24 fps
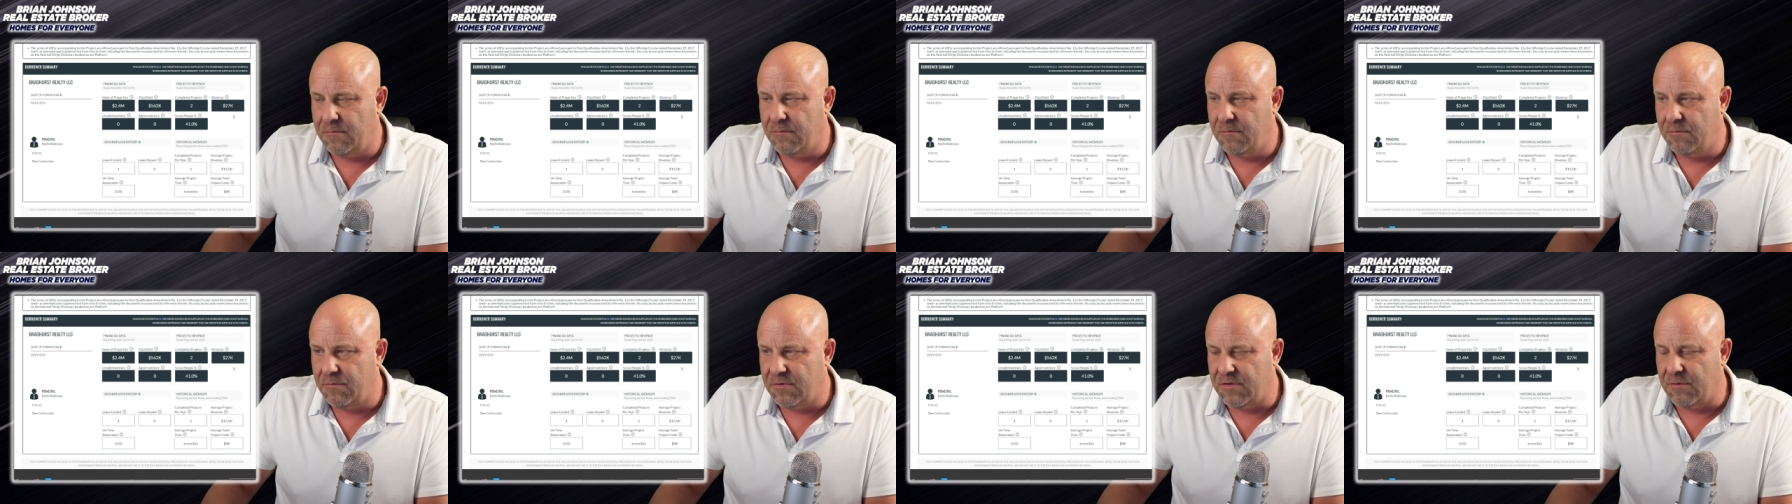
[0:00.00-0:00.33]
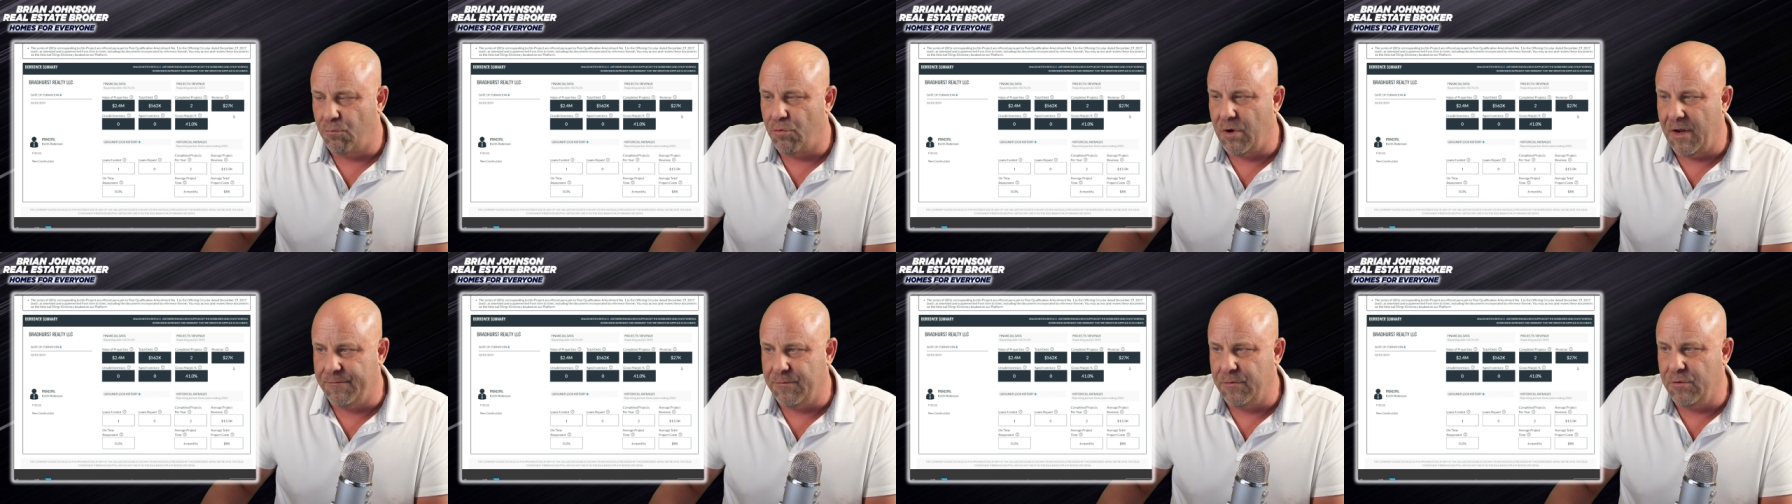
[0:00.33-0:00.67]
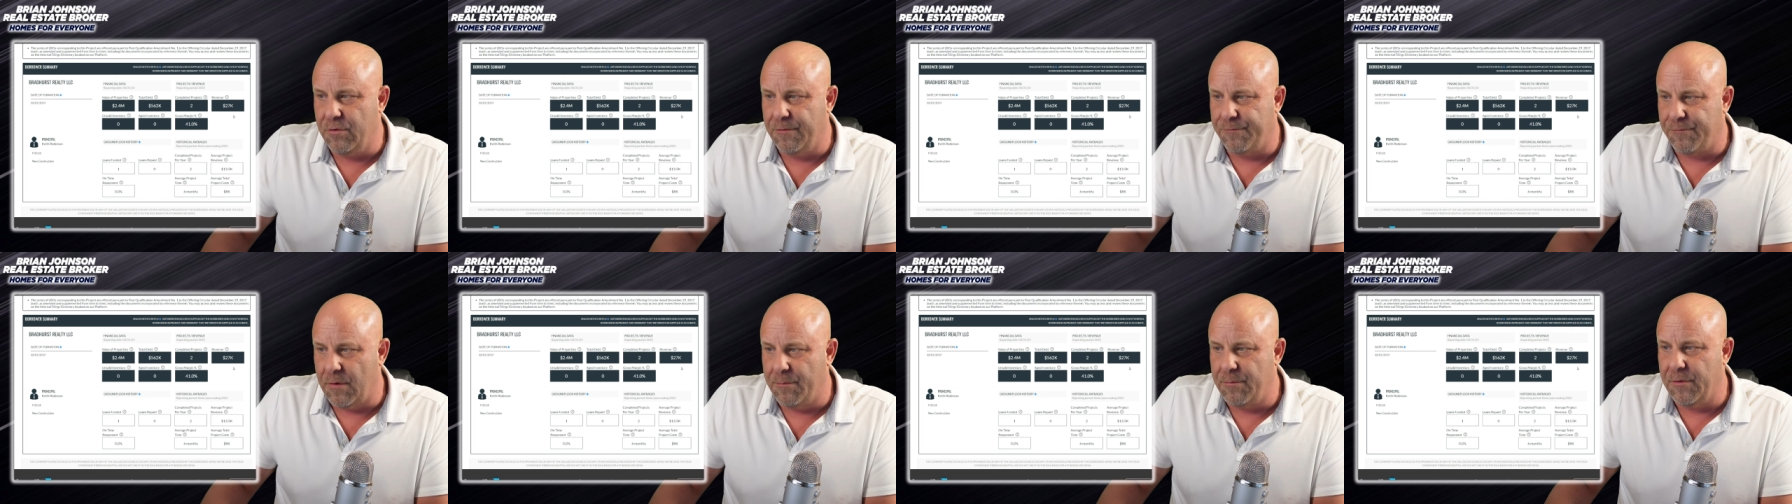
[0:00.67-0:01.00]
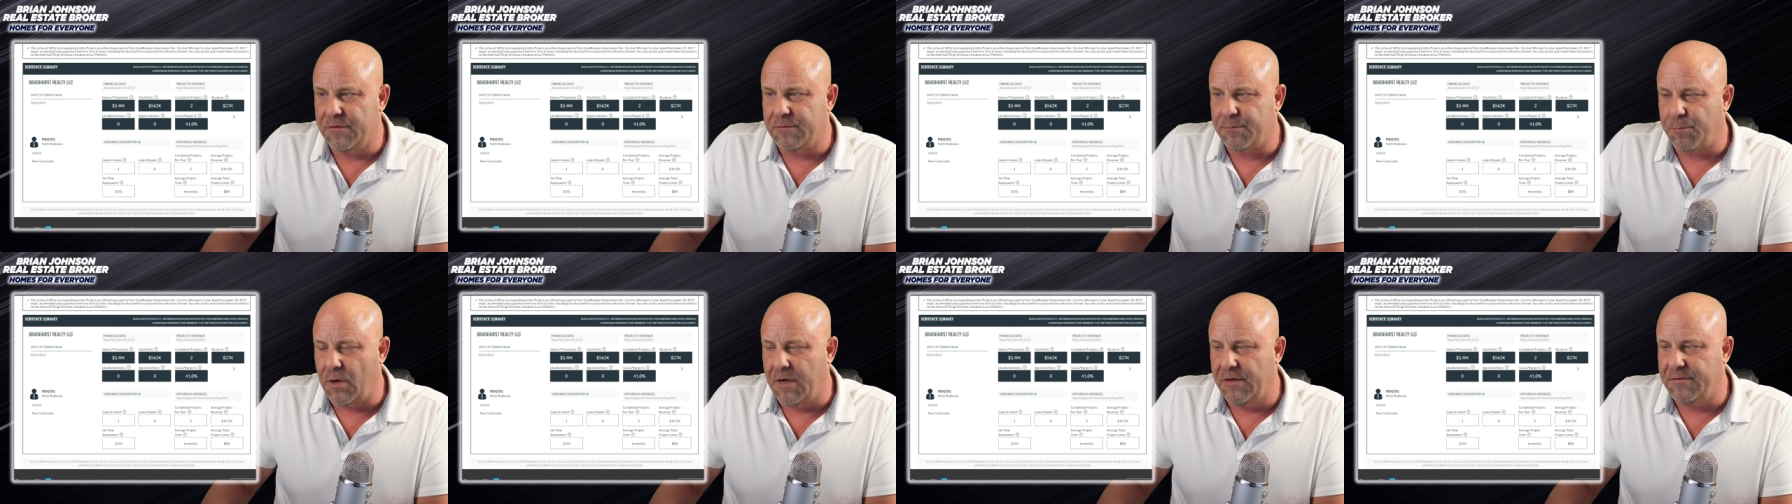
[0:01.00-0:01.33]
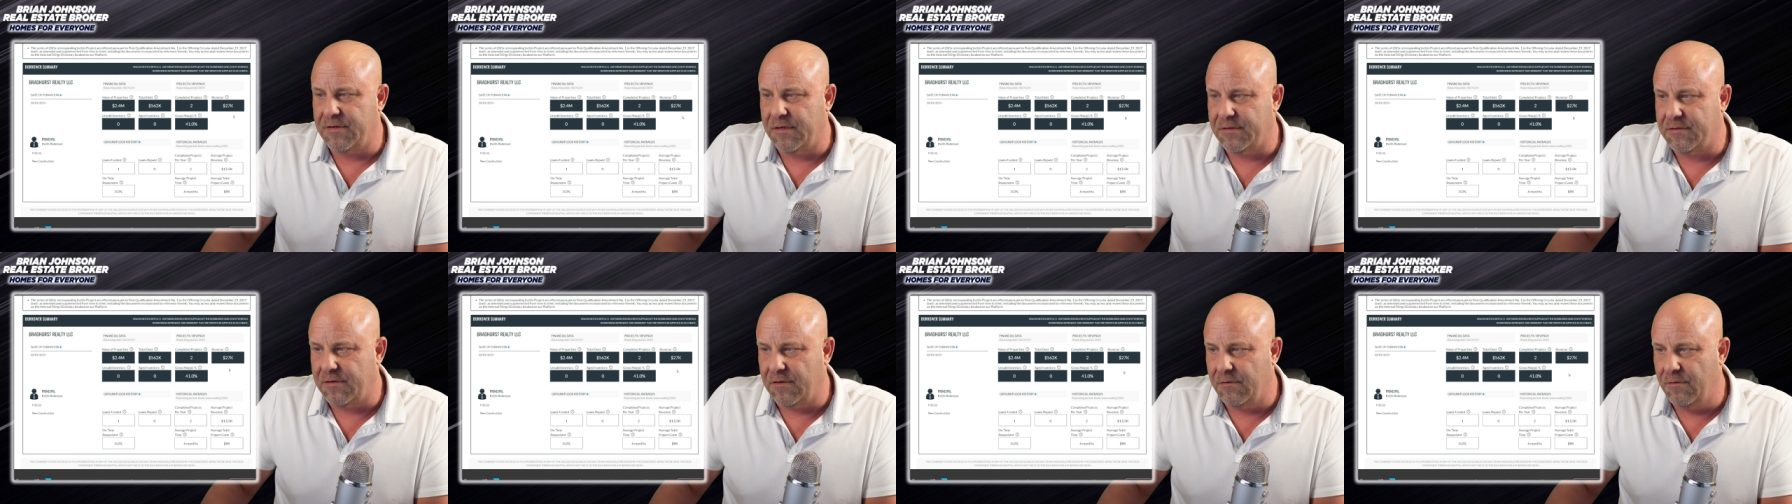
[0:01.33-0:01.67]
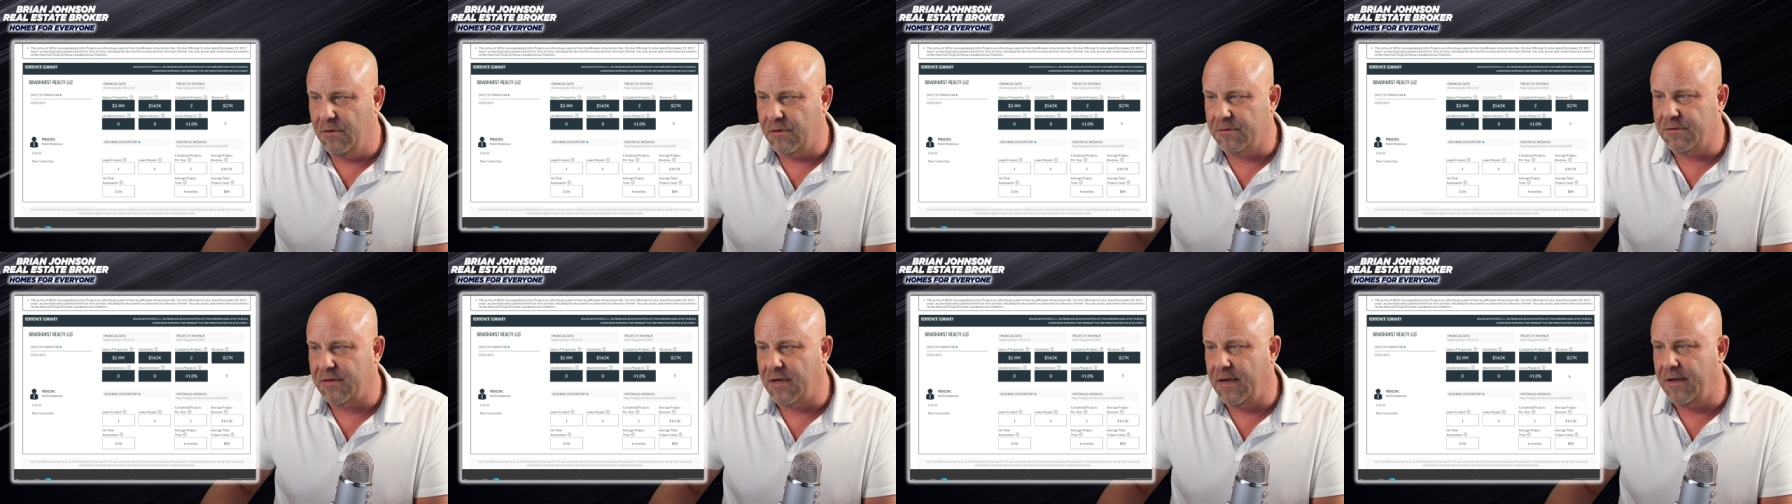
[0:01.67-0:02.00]
some revenue from those projects, it
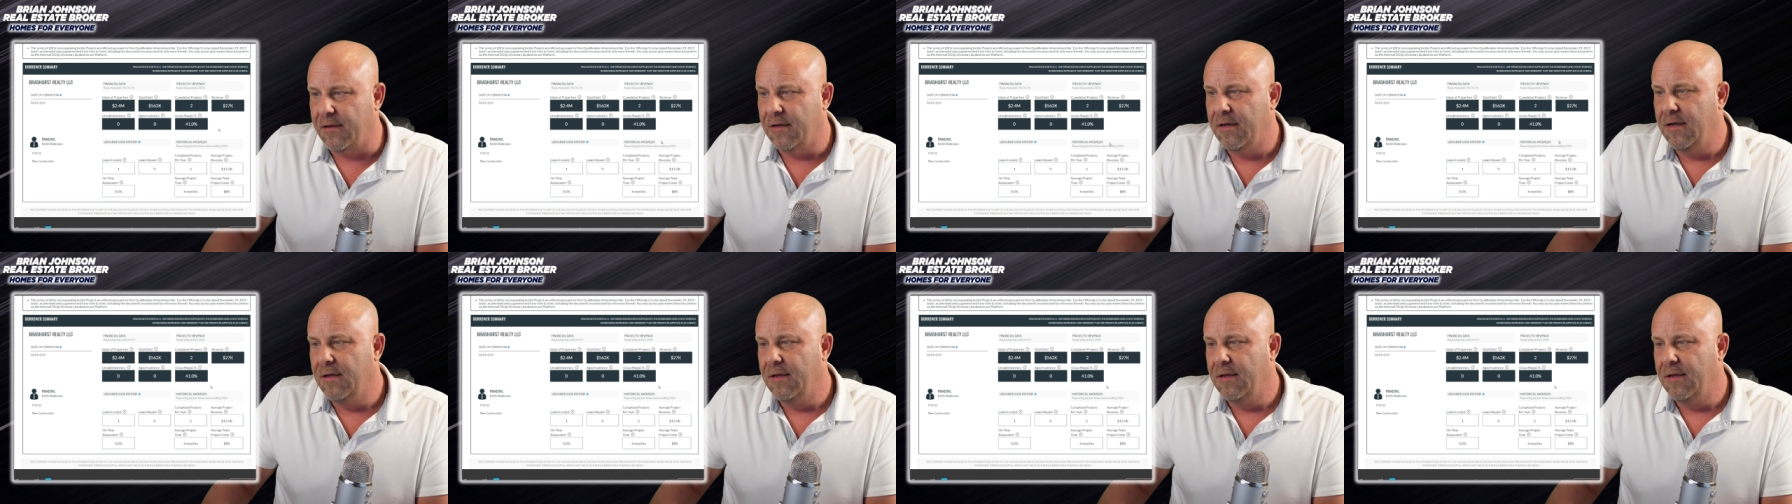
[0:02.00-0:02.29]
looks like.